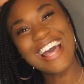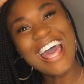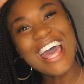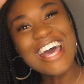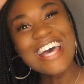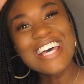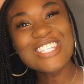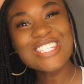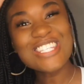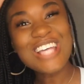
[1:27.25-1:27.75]

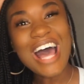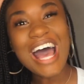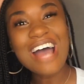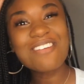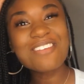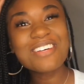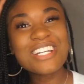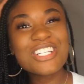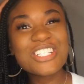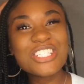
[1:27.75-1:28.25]
So
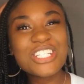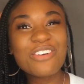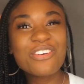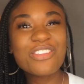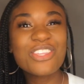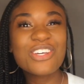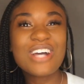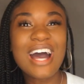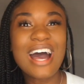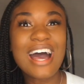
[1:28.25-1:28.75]
I'm going to share
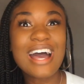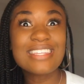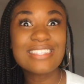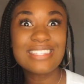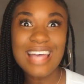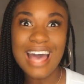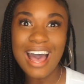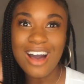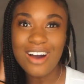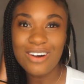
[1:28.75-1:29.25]
with you guys
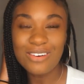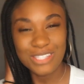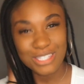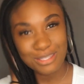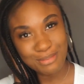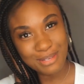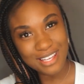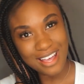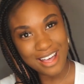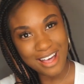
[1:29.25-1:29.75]
how to
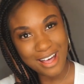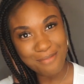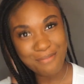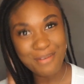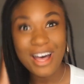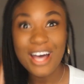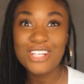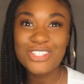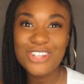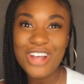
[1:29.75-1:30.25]
become
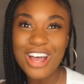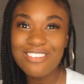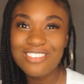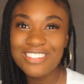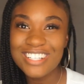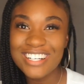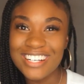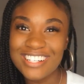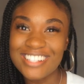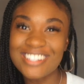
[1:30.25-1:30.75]
a
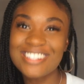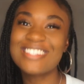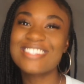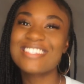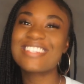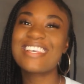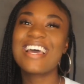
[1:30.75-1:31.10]
travel nurse.